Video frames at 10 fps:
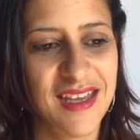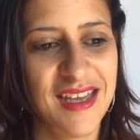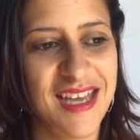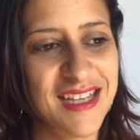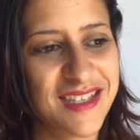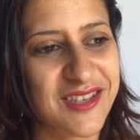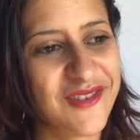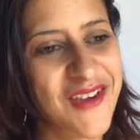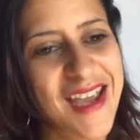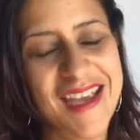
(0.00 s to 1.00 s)
It's
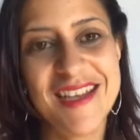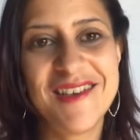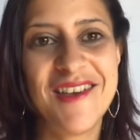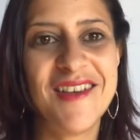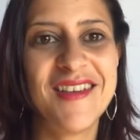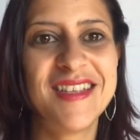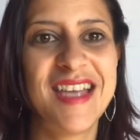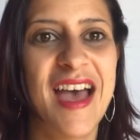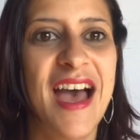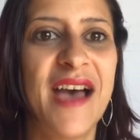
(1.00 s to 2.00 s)
great and all to
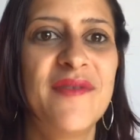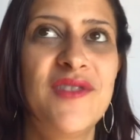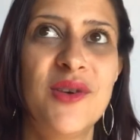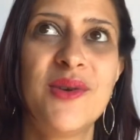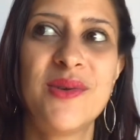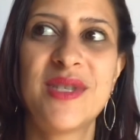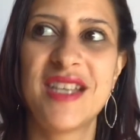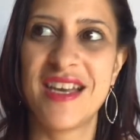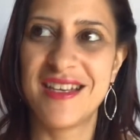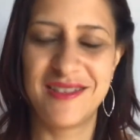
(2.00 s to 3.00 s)
have those
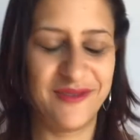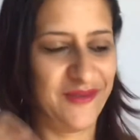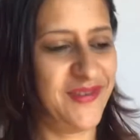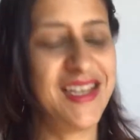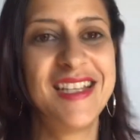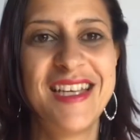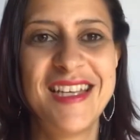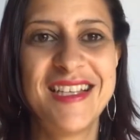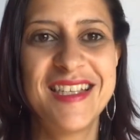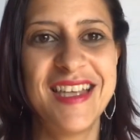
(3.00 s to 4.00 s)

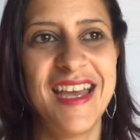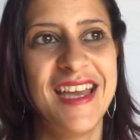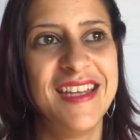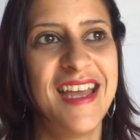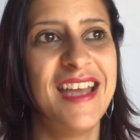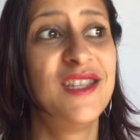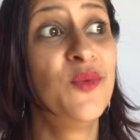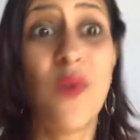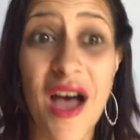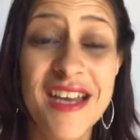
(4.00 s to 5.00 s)
feelings
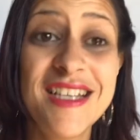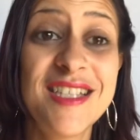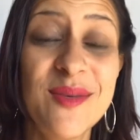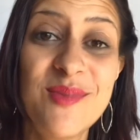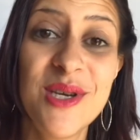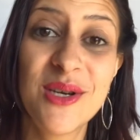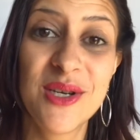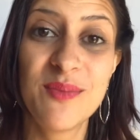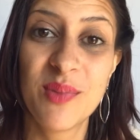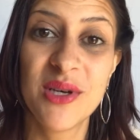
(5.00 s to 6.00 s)
and wanting to be a
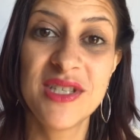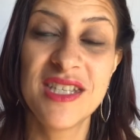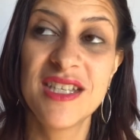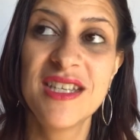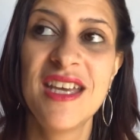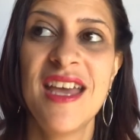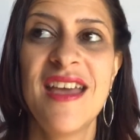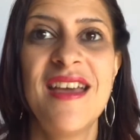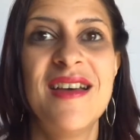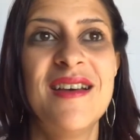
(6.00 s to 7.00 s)
good person,
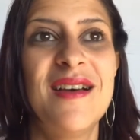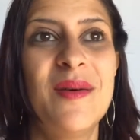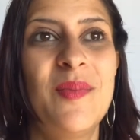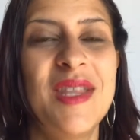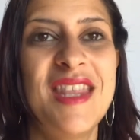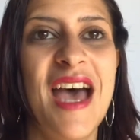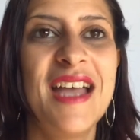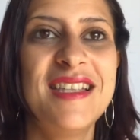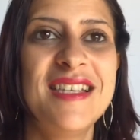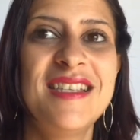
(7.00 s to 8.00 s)
but
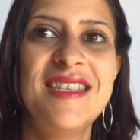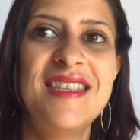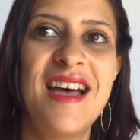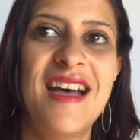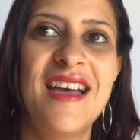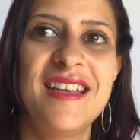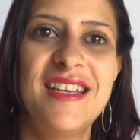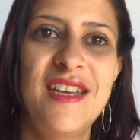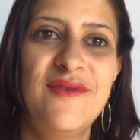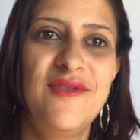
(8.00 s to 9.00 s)
that does not
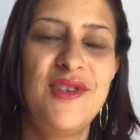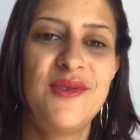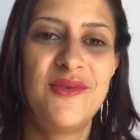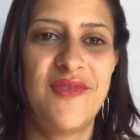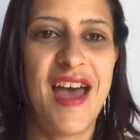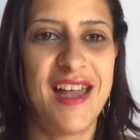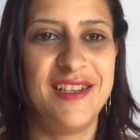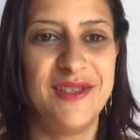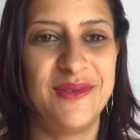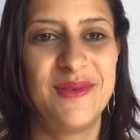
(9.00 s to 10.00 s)
give you
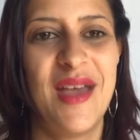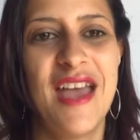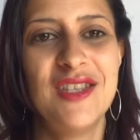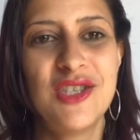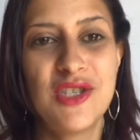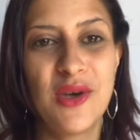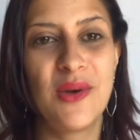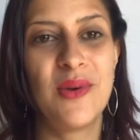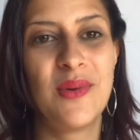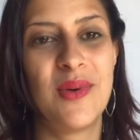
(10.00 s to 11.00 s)
value. And
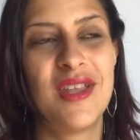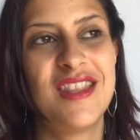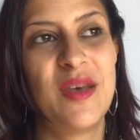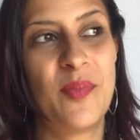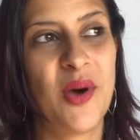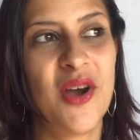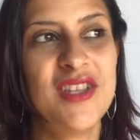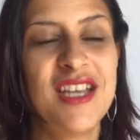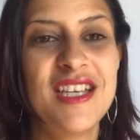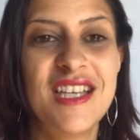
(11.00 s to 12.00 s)
so the
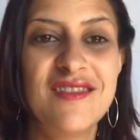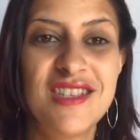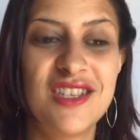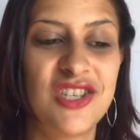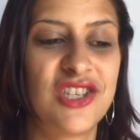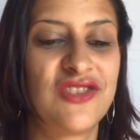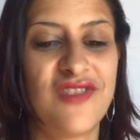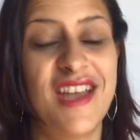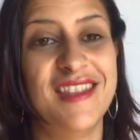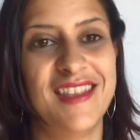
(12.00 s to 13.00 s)
part that gives us
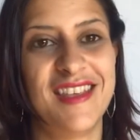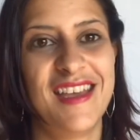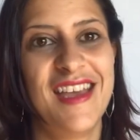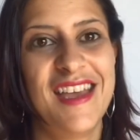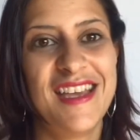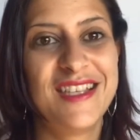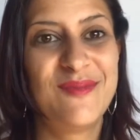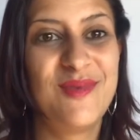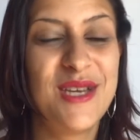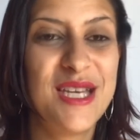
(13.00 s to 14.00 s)
strength is
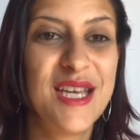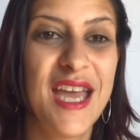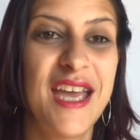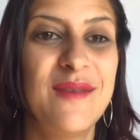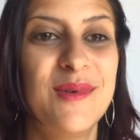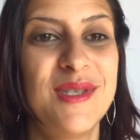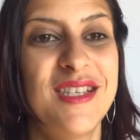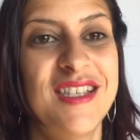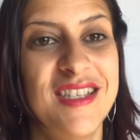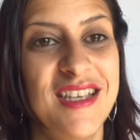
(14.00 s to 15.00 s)
being able
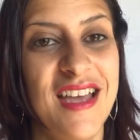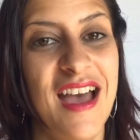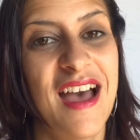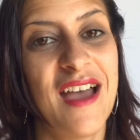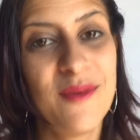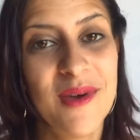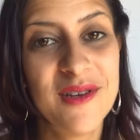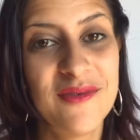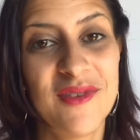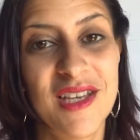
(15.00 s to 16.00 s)
to see, I want
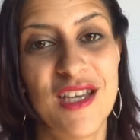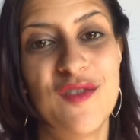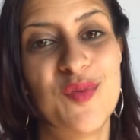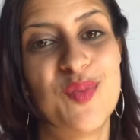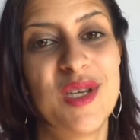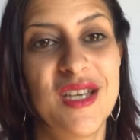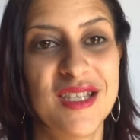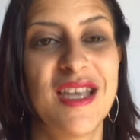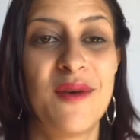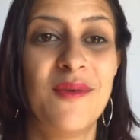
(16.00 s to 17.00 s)
to forgive
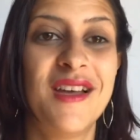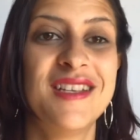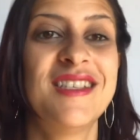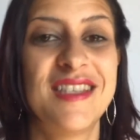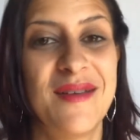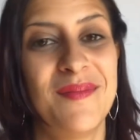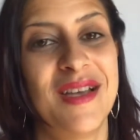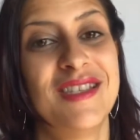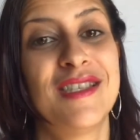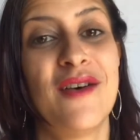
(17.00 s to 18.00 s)
because I want to set
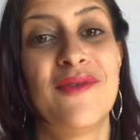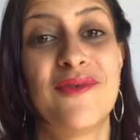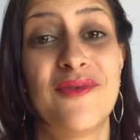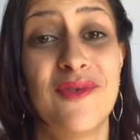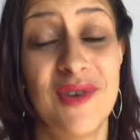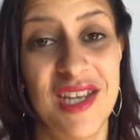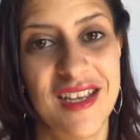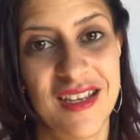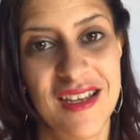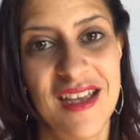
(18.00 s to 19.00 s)
myself free.
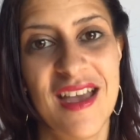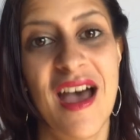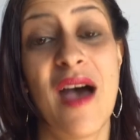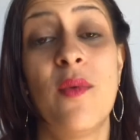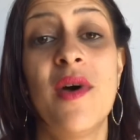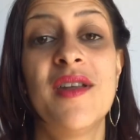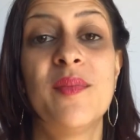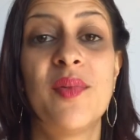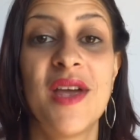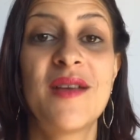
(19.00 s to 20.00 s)
I want to
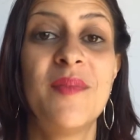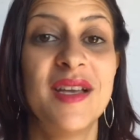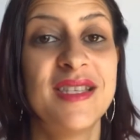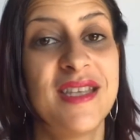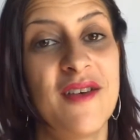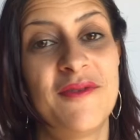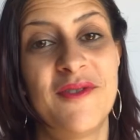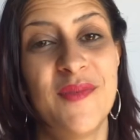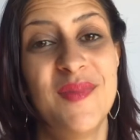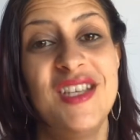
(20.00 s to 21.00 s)
break myself
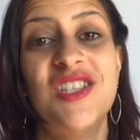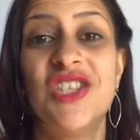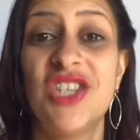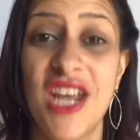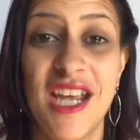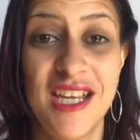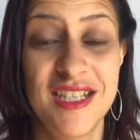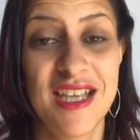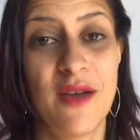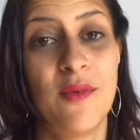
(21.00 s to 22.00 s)
from these
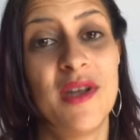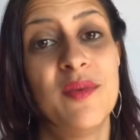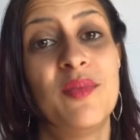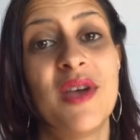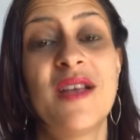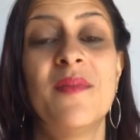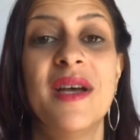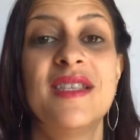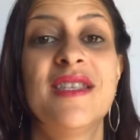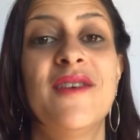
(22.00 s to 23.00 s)
chains. I want to break
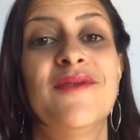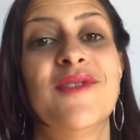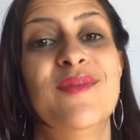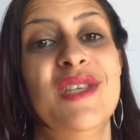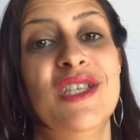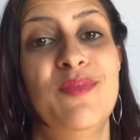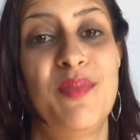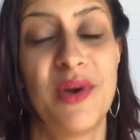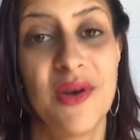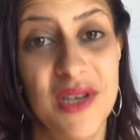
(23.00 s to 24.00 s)
myself from this
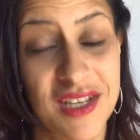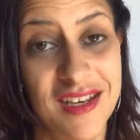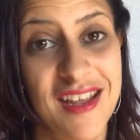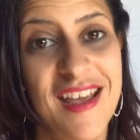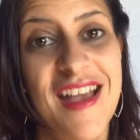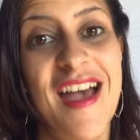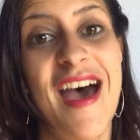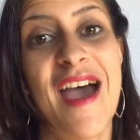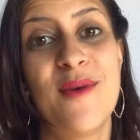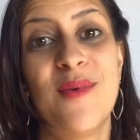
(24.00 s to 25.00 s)
burden.
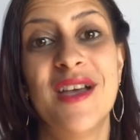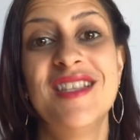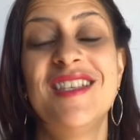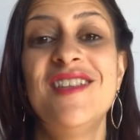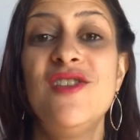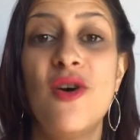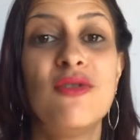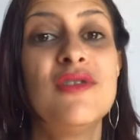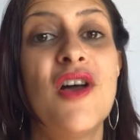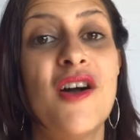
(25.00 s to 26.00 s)
I want to no
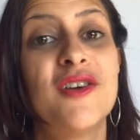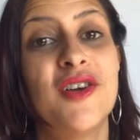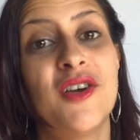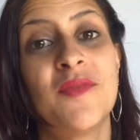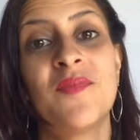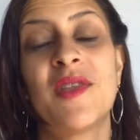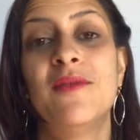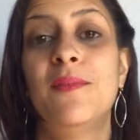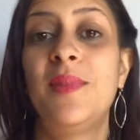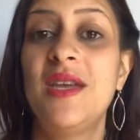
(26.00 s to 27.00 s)
longer
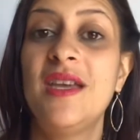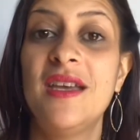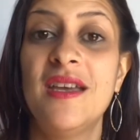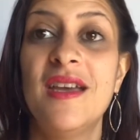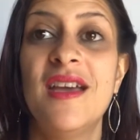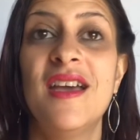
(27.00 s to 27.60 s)
be